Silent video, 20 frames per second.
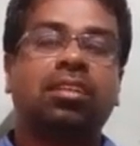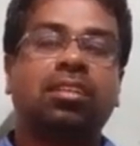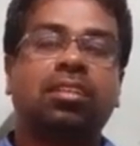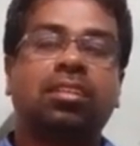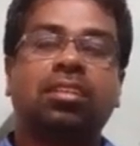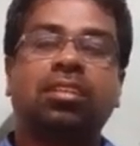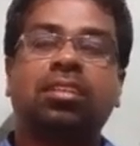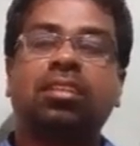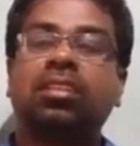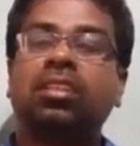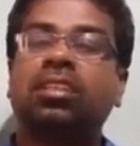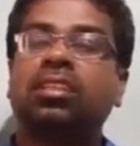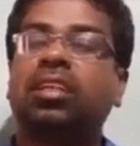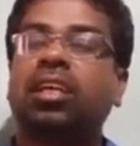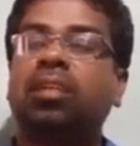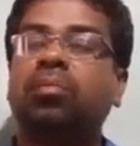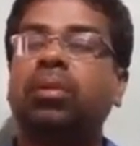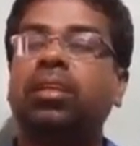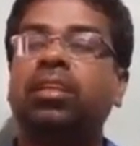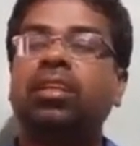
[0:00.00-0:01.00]

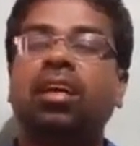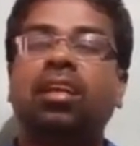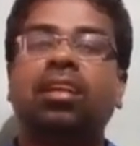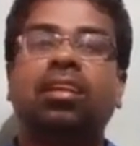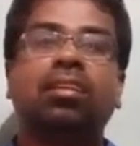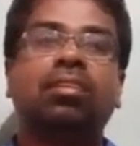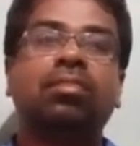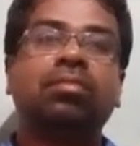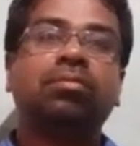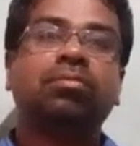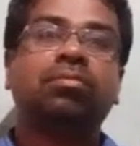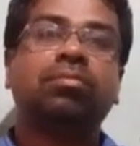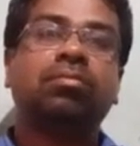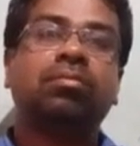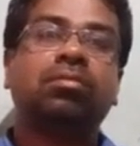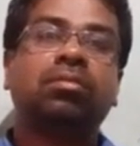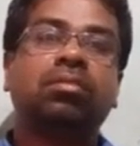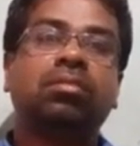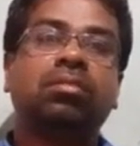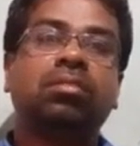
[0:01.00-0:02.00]
flawlessly. This can be
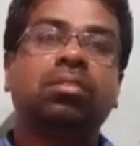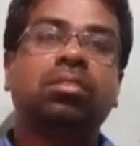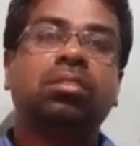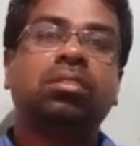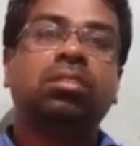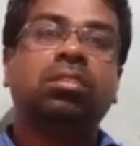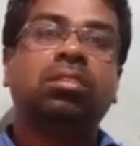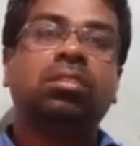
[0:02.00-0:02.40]
done.